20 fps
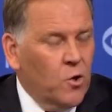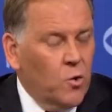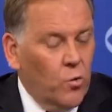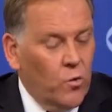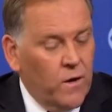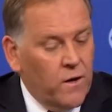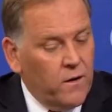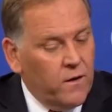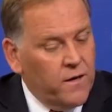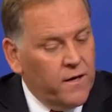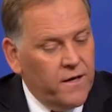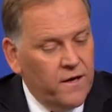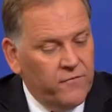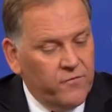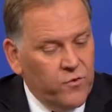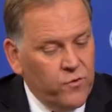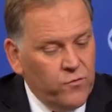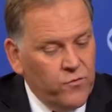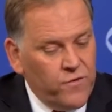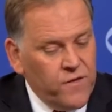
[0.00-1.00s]
Well, if
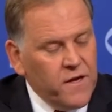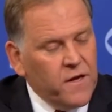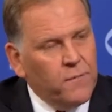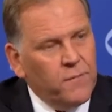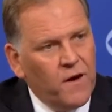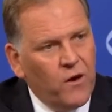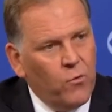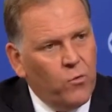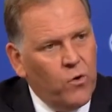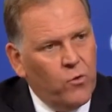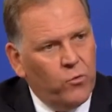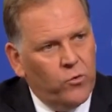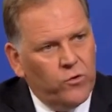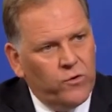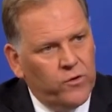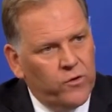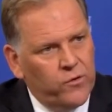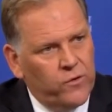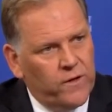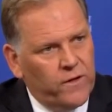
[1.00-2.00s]
you think about what we're
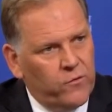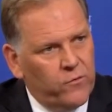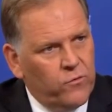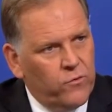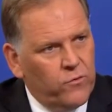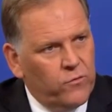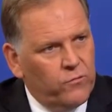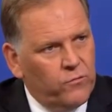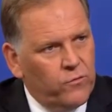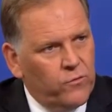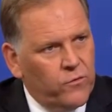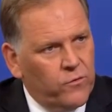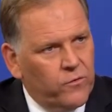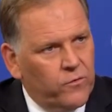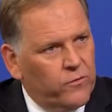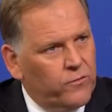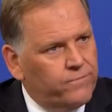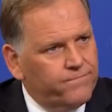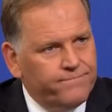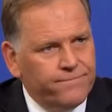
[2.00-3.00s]
doing,
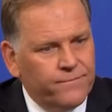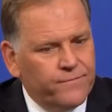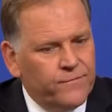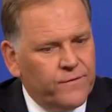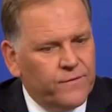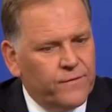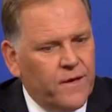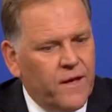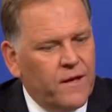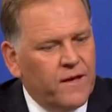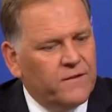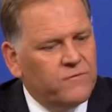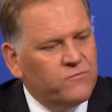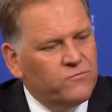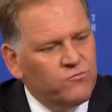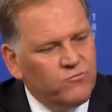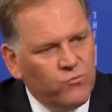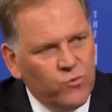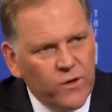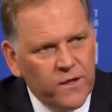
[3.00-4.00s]
we're
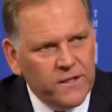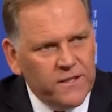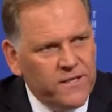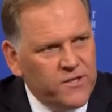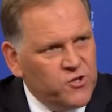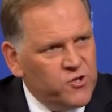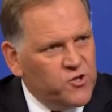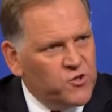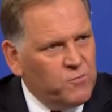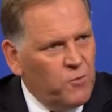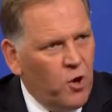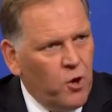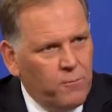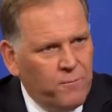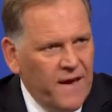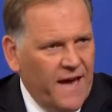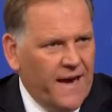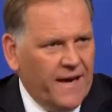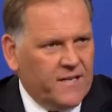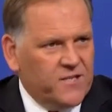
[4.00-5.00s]
really small
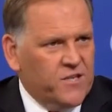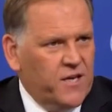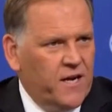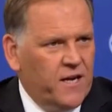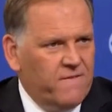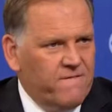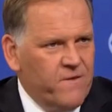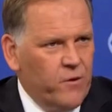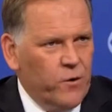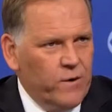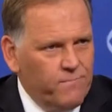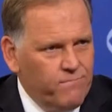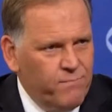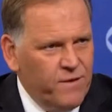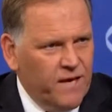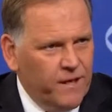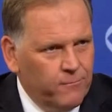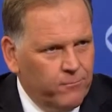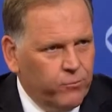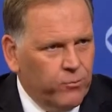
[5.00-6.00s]
pecks at a very
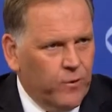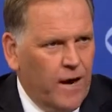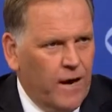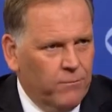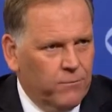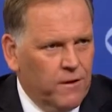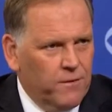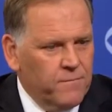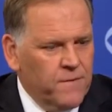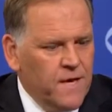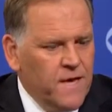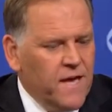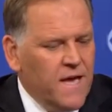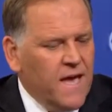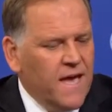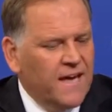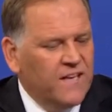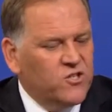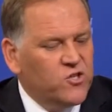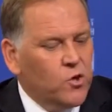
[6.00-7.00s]
big problem.
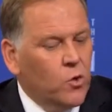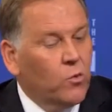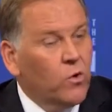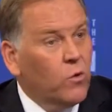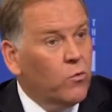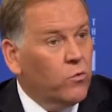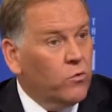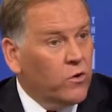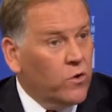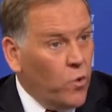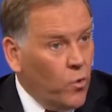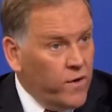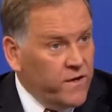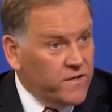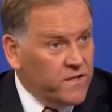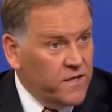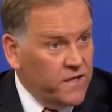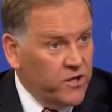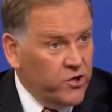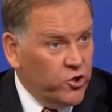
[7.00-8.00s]
And so what we're going
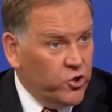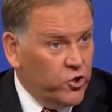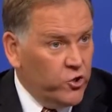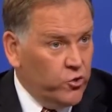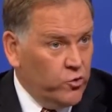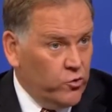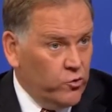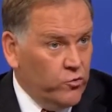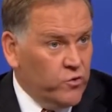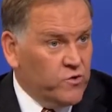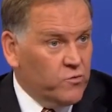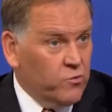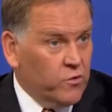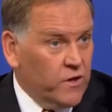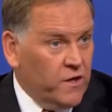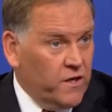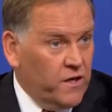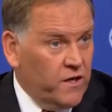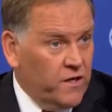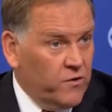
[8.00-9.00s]
to need to do is we're
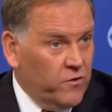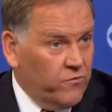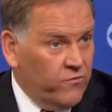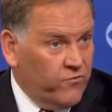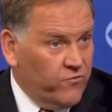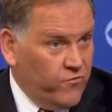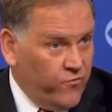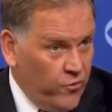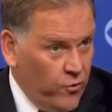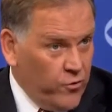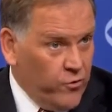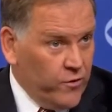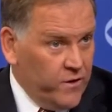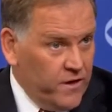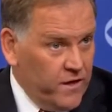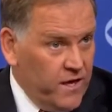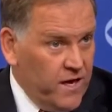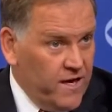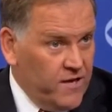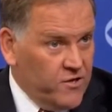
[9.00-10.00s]
going to need to further
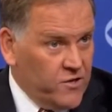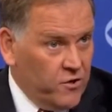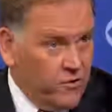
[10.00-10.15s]
engage